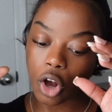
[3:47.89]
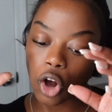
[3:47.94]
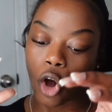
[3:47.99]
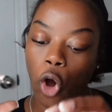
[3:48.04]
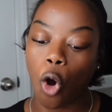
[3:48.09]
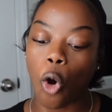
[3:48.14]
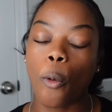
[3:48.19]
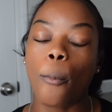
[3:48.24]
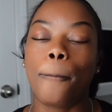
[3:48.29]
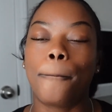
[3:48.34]

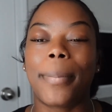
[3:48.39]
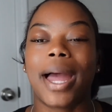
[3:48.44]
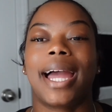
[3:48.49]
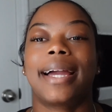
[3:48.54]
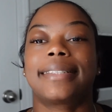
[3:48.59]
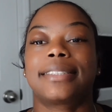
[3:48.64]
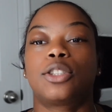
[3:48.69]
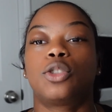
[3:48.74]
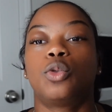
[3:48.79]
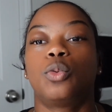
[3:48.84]
Go
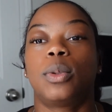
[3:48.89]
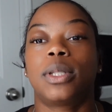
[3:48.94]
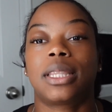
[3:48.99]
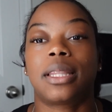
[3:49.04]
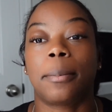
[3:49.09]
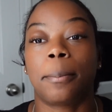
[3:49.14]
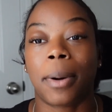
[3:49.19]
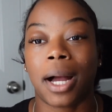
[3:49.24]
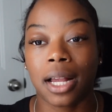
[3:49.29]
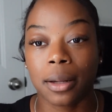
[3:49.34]
back to what
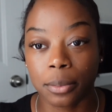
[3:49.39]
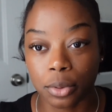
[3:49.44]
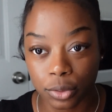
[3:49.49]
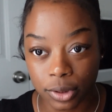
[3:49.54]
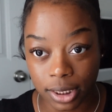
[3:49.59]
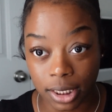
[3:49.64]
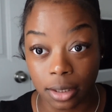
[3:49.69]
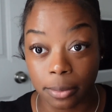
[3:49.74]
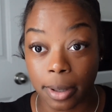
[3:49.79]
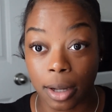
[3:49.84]
the Bible
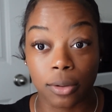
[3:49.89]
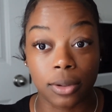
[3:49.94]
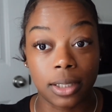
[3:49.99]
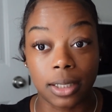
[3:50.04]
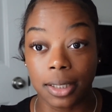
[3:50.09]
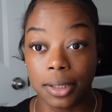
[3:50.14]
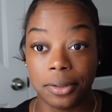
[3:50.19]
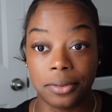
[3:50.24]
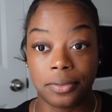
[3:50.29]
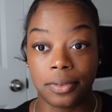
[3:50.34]
says about
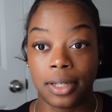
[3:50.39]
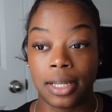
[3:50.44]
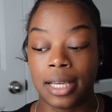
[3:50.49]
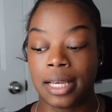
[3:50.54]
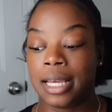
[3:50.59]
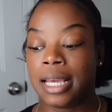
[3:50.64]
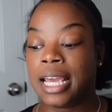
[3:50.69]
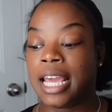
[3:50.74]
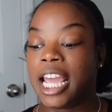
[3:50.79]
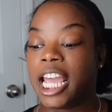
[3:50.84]
love.
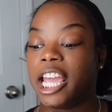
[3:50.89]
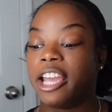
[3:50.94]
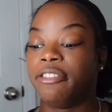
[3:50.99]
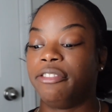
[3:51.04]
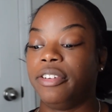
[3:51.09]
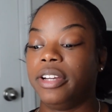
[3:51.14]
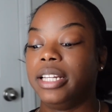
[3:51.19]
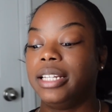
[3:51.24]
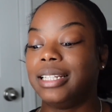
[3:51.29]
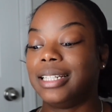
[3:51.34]

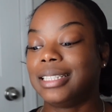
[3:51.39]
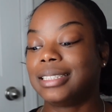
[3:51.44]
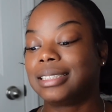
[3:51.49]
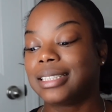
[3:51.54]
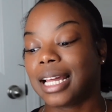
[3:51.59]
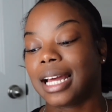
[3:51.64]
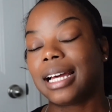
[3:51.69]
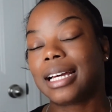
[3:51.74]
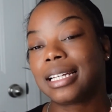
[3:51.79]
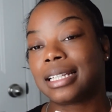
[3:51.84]
If it does
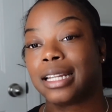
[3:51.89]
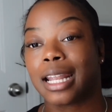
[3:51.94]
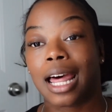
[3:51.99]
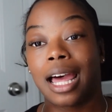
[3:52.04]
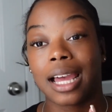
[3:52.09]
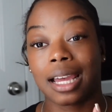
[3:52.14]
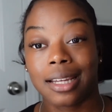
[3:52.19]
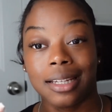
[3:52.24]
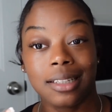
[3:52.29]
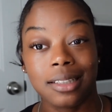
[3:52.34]
not
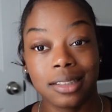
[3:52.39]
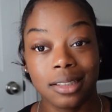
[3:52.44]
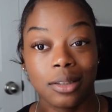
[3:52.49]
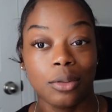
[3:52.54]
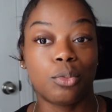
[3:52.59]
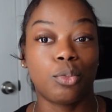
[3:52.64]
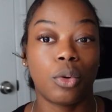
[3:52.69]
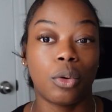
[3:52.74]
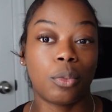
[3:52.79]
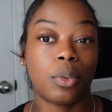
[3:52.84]
align
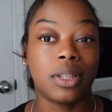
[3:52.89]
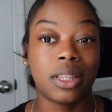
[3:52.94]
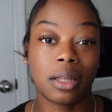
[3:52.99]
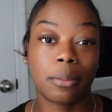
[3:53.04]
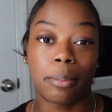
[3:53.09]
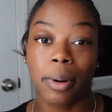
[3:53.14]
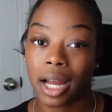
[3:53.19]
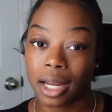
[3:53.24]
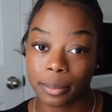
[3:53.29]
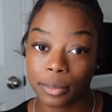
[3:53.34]
with what the
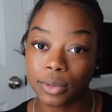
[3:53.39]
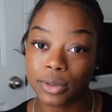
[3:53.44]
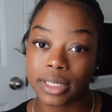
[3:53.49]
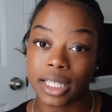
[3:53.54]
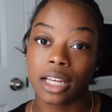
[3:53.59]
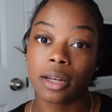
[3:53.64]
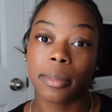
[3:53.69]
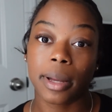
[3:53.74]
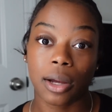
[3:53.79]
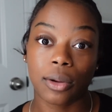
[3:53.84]
Bible
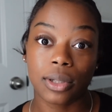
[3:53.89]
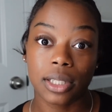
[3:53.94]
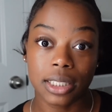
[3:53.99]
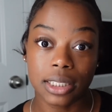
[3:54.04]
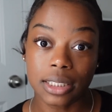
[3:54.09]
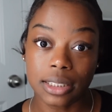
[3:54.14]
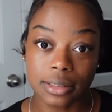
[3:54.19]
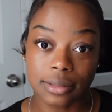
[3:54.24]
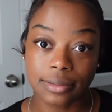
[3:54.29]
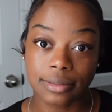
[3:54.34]
says about
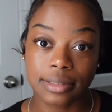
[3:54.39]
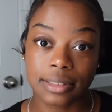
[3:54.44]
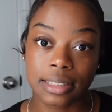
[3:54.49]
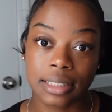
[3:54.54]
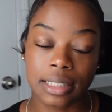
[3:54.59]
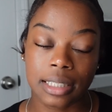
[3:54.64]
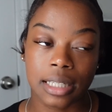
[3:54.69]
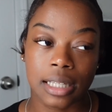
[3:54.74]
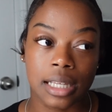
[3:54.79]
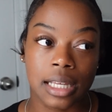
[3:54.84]
love,
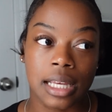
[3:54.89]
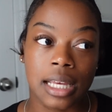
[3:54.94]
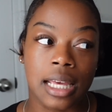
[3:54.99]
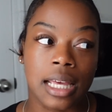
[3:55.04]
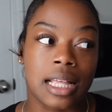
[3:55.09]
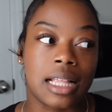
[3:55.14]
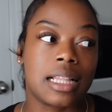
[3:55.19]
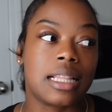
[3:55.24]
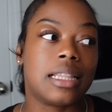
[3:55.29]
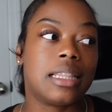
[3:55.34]

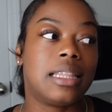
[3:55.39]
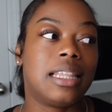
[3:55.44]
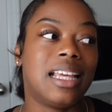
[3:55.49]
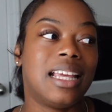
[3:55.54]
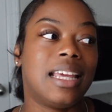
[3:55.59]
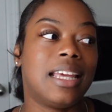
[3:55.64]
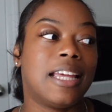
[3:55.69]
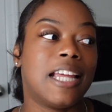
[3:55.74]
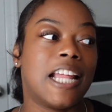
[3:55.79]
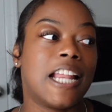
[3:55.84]

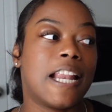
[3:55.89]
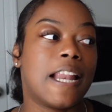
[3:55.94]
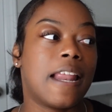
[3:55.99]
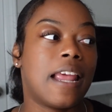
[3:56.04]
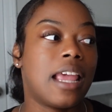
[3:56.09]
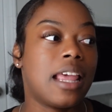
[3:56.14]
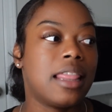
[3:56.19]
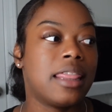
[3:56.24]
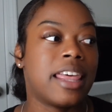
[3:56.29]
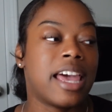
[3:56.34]
then
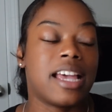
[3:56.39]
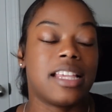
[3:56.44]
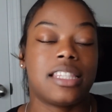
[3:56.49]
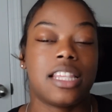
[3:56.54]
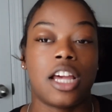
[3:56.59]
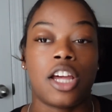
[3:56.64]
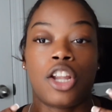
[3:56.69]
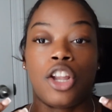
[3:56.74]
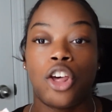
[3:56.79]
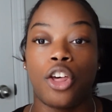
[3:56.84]
that's
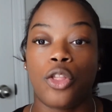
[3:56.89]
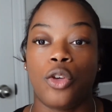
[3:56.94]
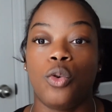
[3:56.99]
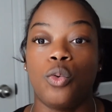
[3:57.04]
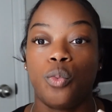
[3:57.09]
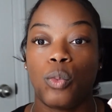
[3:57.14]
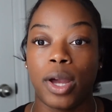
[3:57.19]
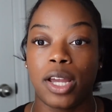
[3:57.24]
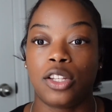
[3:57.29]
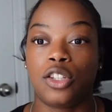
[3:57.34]
another
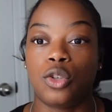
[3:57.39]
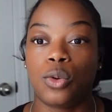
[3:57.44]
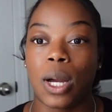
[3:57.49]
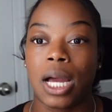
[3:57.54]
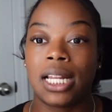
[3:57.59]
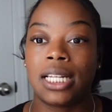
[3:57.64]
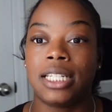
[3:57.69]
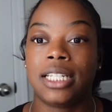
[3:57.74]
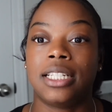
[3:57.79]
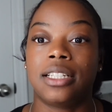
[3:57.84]
way to
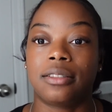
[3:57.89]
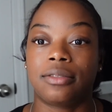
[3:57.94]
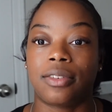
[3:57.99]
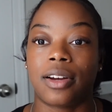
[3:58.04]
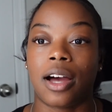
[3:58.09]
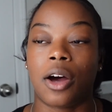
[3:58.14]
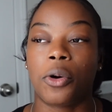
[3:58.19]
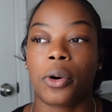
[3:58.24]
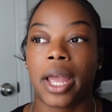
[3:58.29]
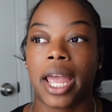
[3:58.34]

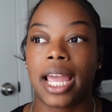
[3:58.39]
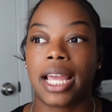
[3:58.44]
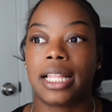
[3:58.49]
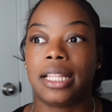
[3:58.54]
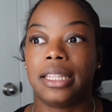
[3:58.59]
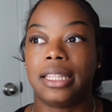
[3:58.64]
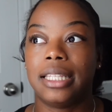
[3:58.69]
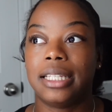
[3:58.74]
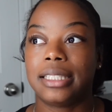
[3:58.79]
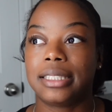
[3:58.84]
identify,
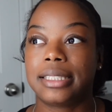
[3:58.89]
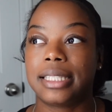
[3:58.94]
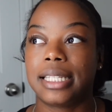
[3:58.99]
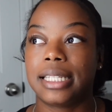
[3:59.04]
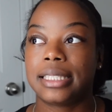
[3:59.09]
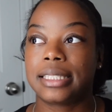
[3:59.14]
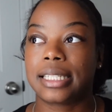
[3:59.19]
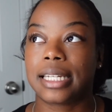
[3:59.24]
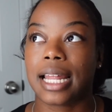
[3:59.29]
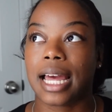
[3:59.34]
okay, this
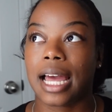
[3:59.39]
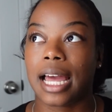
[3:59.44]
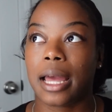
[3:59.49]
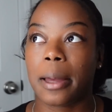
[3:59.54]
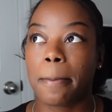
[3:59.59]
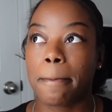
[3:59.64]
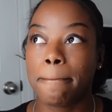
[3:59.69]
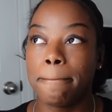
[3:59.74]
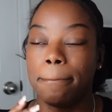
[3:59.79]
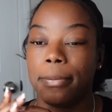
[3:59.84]
is not
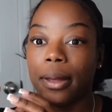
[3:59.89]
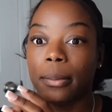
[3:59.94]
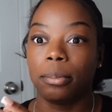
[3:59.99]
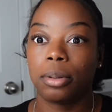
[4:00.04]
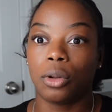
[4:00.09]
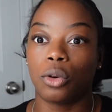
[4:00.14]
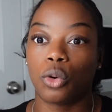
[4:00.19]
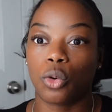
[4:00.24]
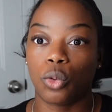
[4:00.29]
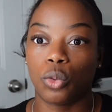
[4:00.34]

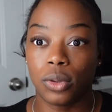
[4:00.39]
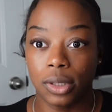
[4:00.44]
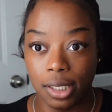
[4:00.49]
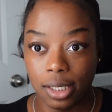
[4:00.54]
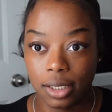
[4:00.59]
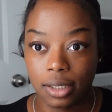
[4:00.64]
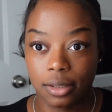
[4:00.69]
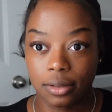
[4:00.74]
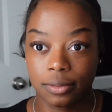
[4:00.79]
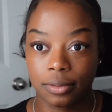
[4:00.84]
biblical
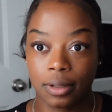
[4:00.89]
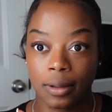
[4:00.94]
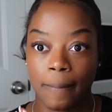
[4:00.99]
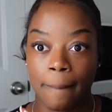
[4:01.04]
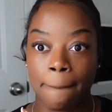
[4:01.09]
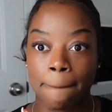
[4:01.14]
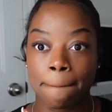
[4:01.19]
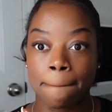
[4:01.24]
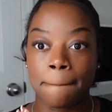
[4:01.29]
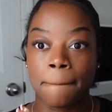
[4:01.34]
love.
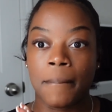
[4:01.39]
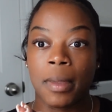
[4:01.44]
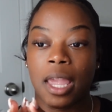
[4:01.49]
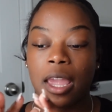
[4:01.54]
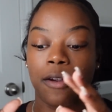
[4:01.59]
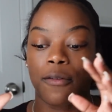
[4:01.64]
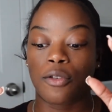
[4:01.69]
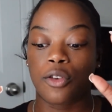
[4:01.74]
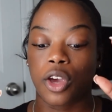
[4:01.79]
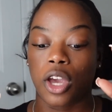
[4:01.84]

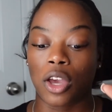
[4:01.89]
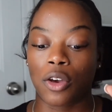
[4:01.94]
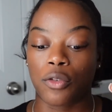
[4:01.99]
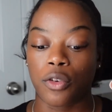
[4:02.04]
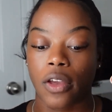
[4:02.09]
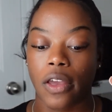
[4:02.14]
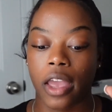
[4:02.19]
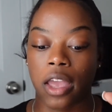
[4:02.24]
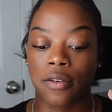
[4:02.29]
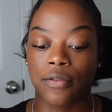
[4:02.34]

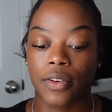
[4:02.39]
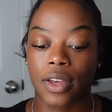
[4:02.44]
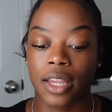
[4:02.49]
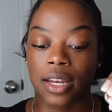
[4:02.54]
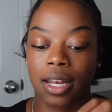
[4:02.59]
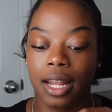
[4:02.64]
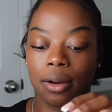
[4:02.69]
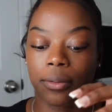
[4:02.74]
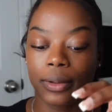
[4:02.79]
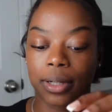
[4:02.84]
If
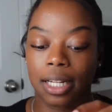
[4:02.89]
in that